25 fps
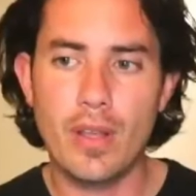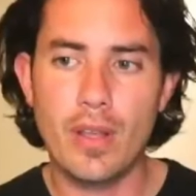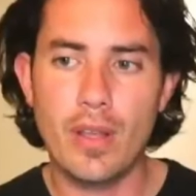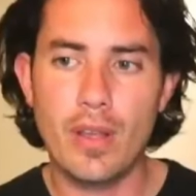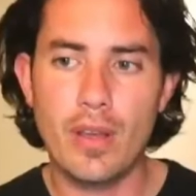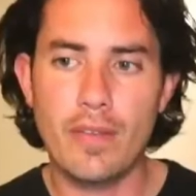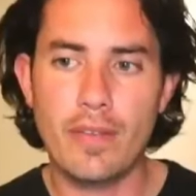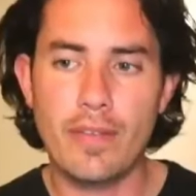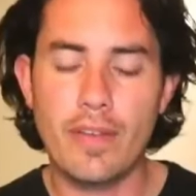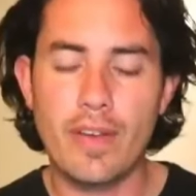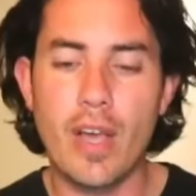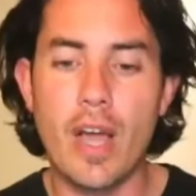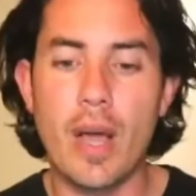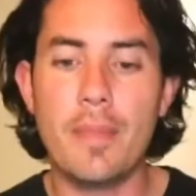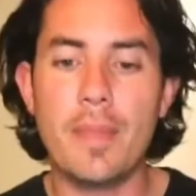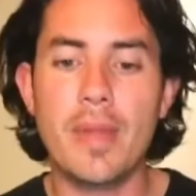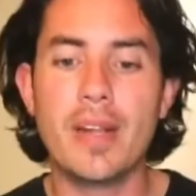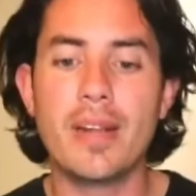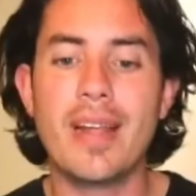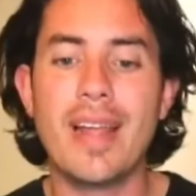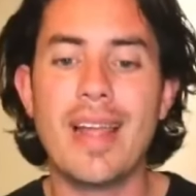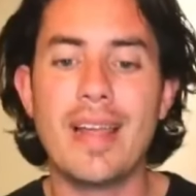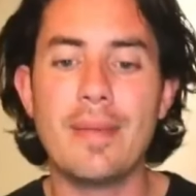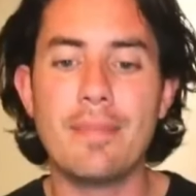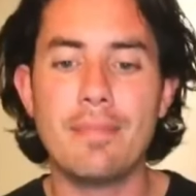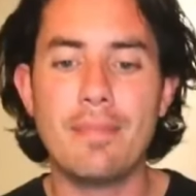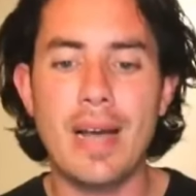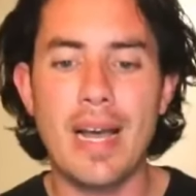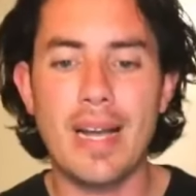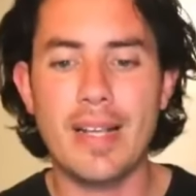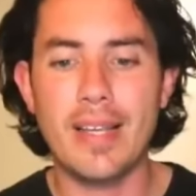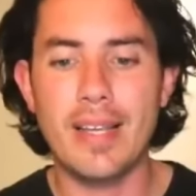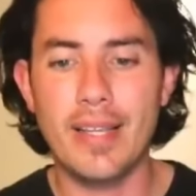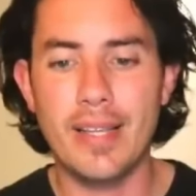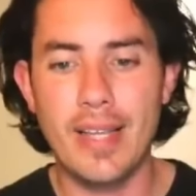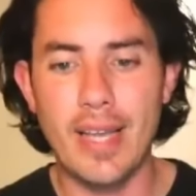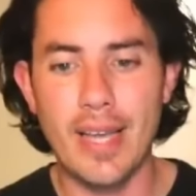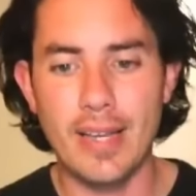of coming back
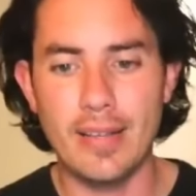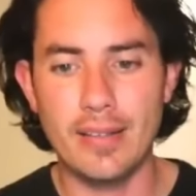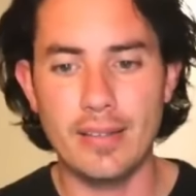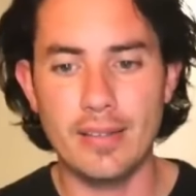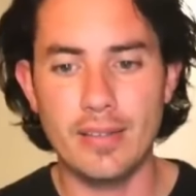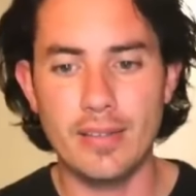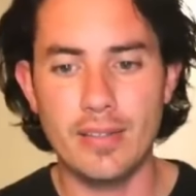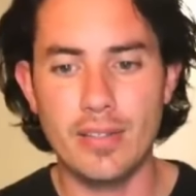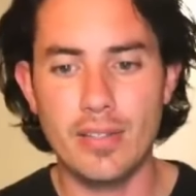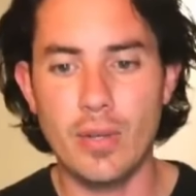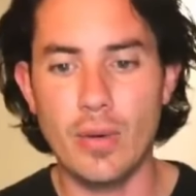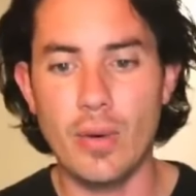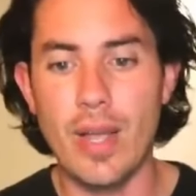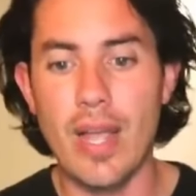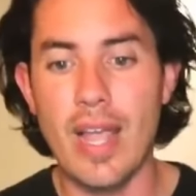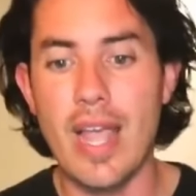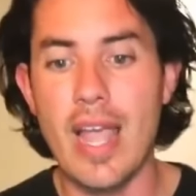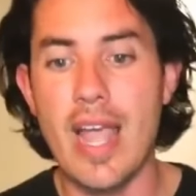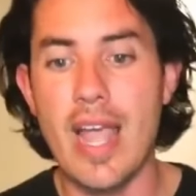again. So